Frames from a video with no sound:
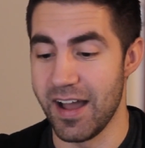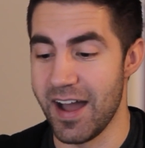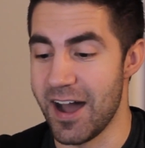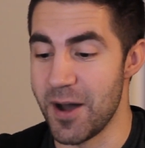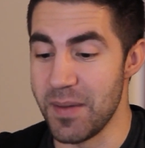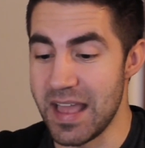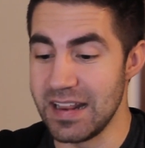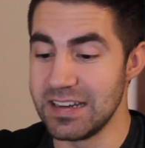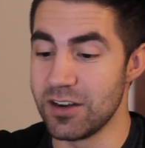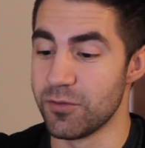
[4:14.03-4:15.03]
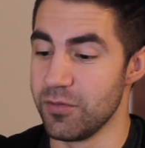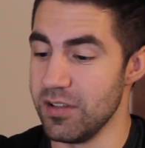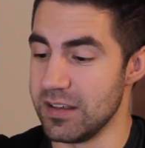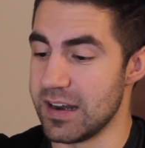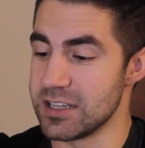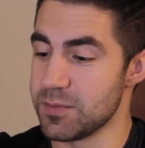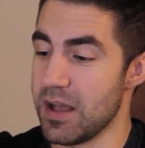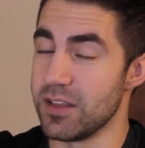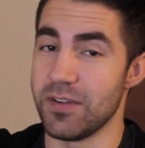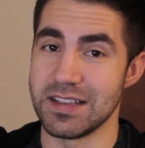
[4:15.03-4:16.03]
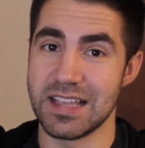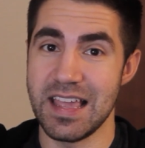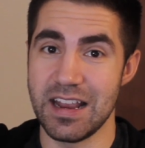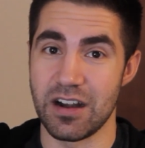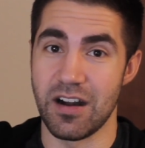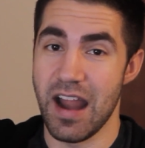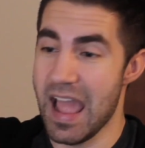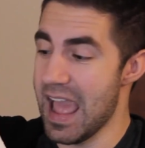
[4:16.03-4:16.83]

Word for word: Um, and he did a really nice smiley face here